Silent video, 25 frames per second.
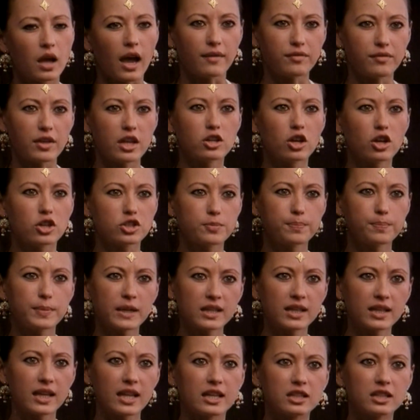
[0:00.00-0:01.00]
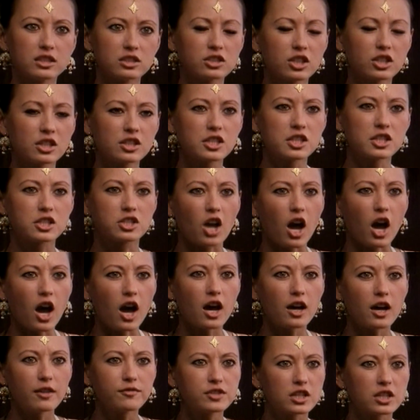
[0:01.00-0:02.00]
Have they not been killed and
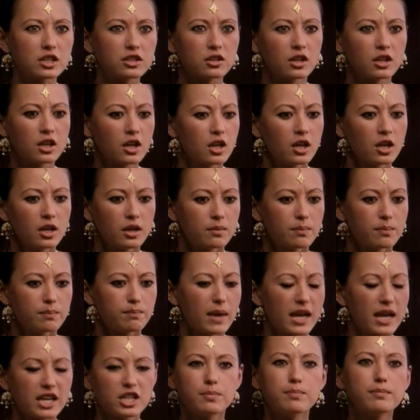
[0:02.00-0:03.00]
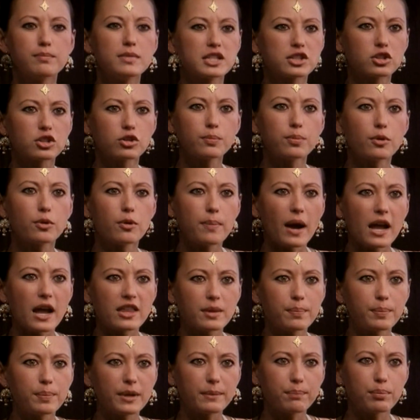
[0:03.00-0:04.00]
starved and made miserable by the
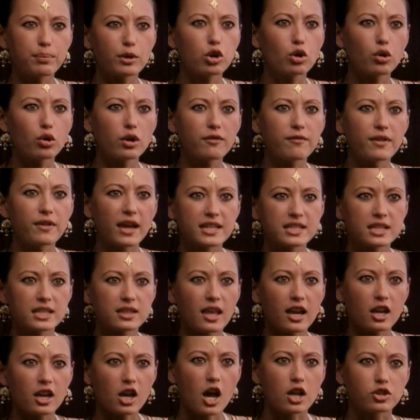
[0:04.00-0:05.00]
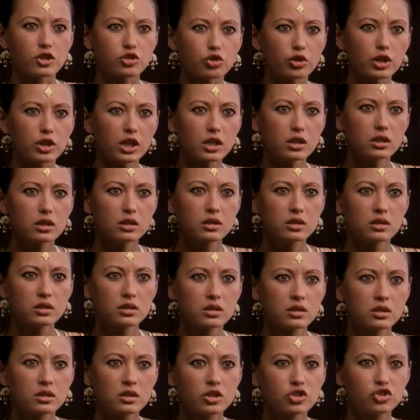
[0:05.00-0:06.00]
people who invaded their country?
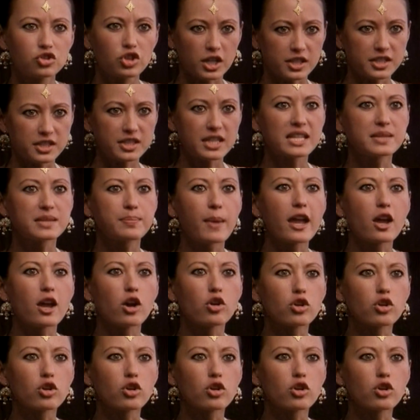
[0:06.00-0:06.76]
Just as my